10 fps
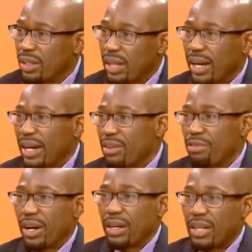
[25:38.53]
that
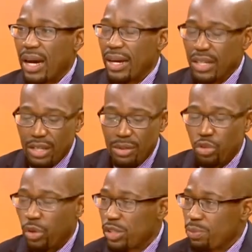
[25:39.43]
if I die, I need an
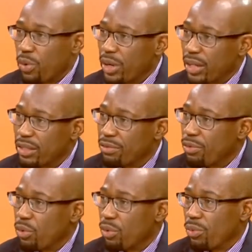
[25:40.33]
insurance product
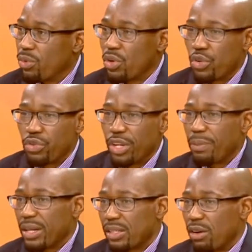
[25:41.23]
for take
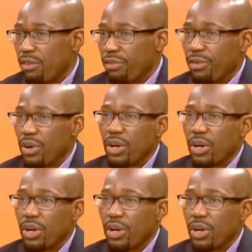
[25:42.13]
myself.